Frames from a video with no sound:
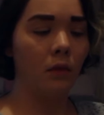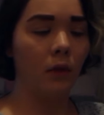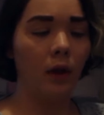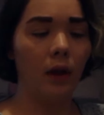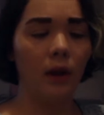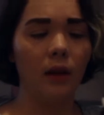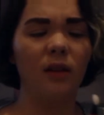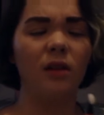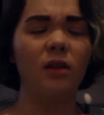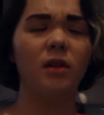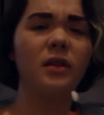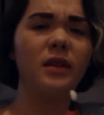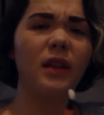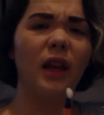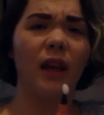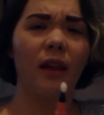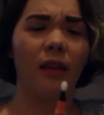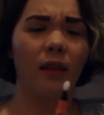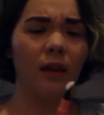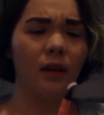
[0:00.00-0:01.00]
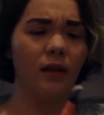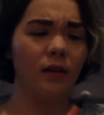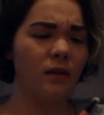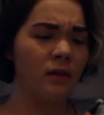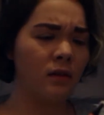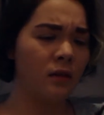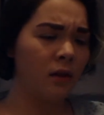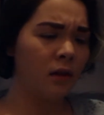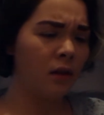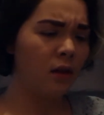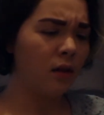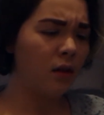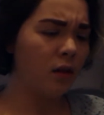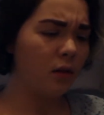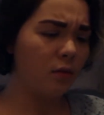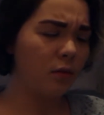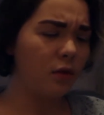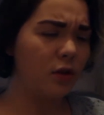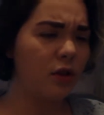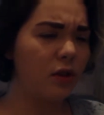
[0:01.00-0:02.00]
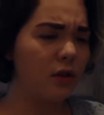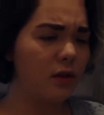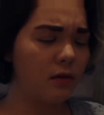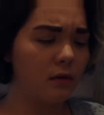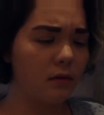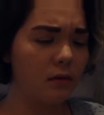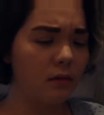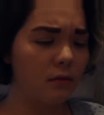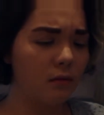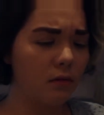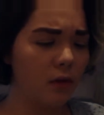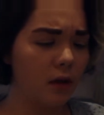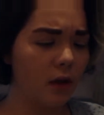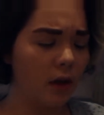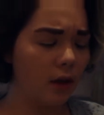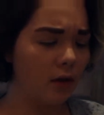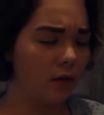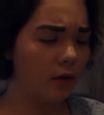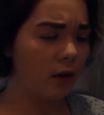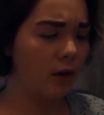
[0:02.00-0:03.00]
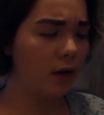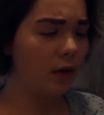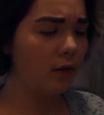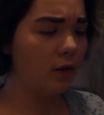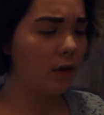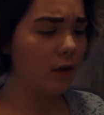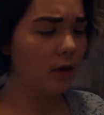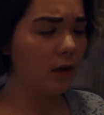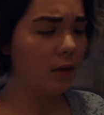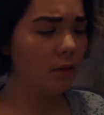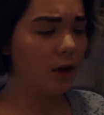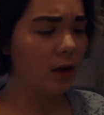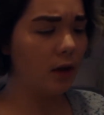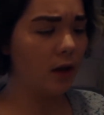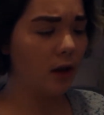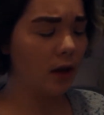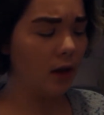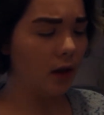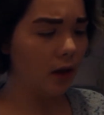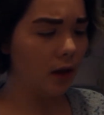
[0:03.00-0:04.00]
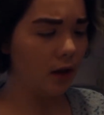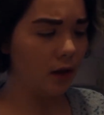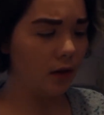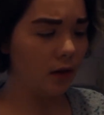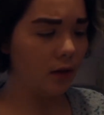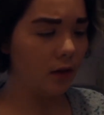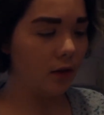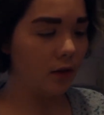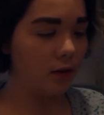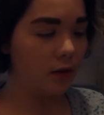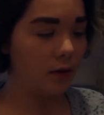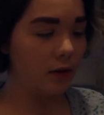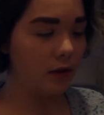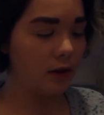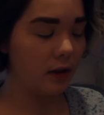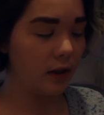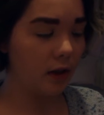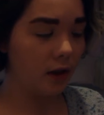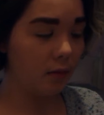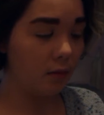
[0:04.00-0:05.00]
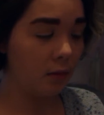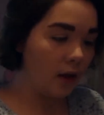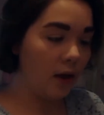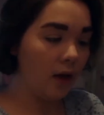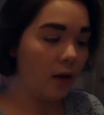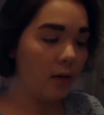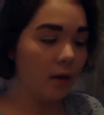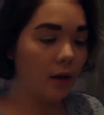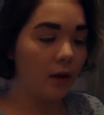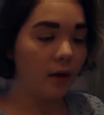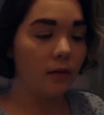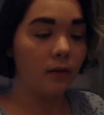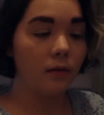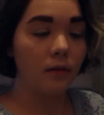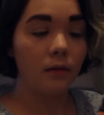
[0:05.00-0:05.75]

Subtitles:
It looks like this, which is kind of really confusing me. You twist it up. There we go.